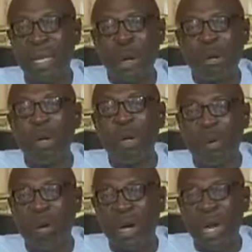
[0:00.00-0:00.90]
And when we
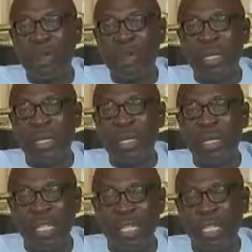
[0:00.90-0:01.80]
quarrel with
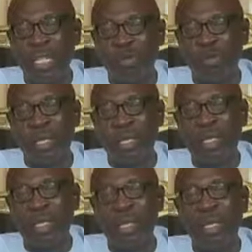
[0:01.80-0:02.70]
the security situation
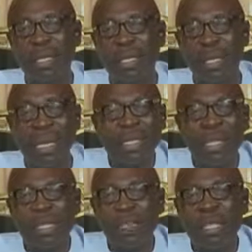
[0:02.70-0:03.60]
in the state, the
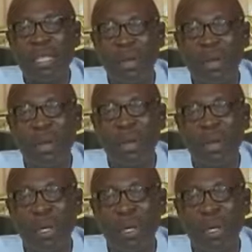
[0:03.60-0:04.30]
answer is very simple.